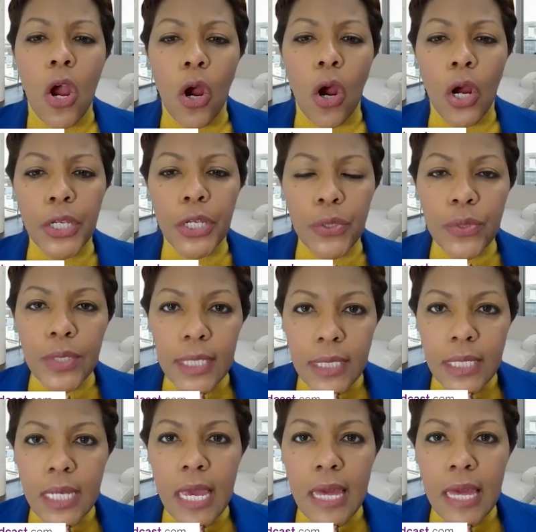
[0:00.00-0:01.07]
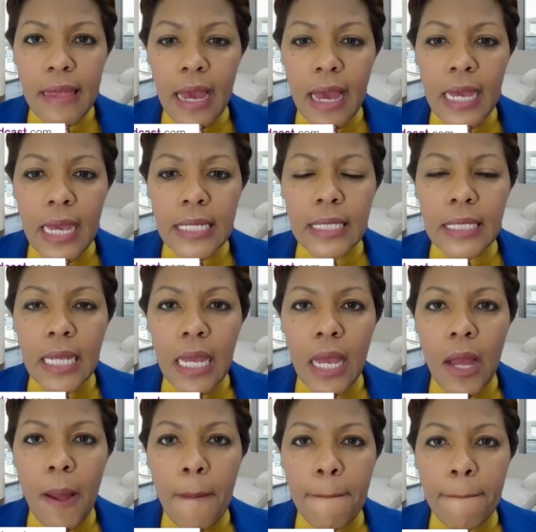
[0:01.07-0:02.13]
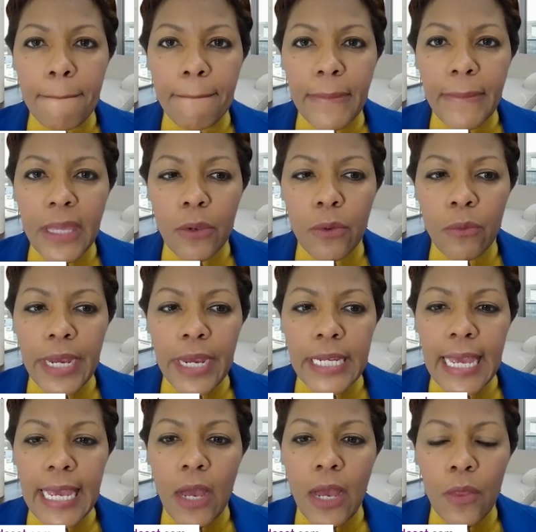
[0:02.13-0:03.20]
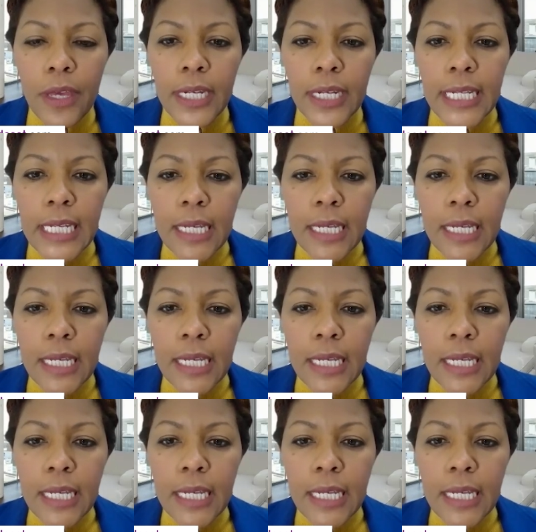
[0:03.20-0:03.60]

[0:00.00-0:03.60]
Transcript: Are you seeing that right now, that